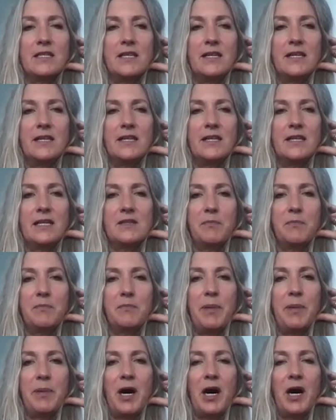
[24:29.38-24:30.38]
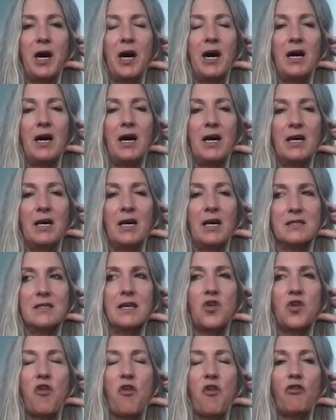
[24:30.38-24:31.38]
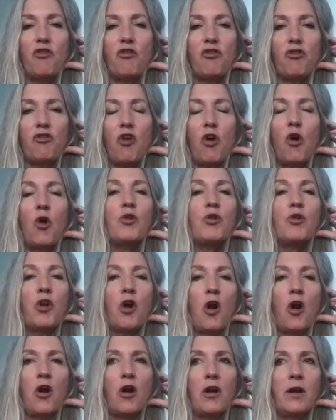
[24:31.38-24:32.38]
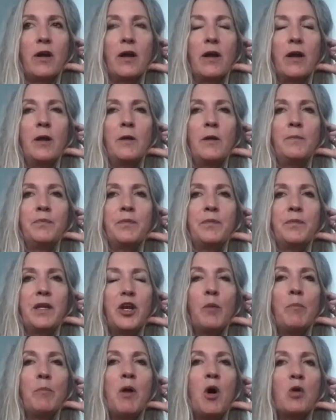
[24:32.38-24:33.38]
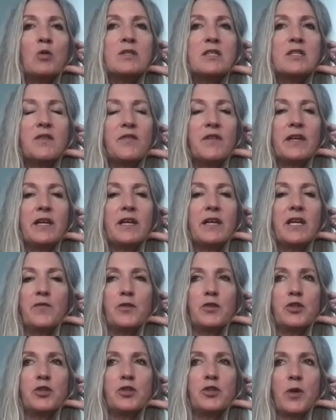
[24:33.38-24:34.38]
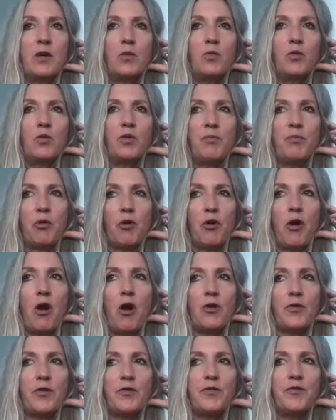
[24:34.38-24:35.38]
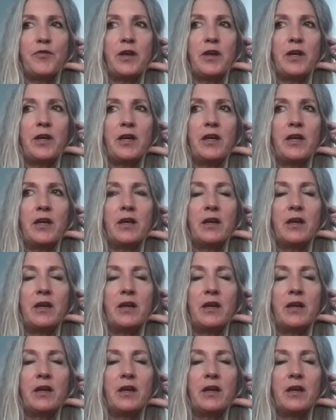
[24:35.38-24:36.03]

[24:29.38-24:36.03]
is baz, like so dark. Most of it infiltrated with pornography,